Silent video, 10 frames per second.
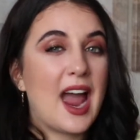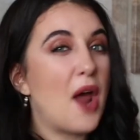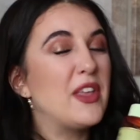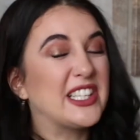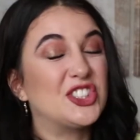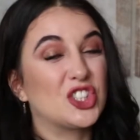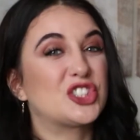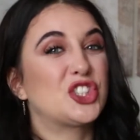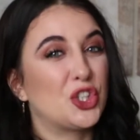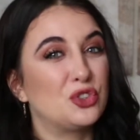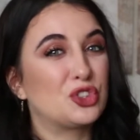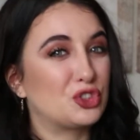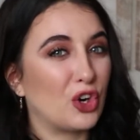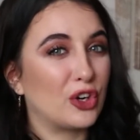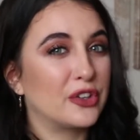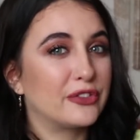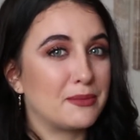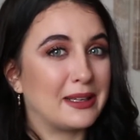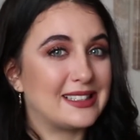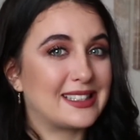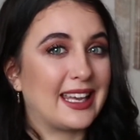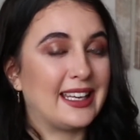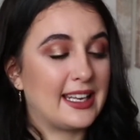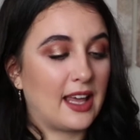and this is just too strong for my skin.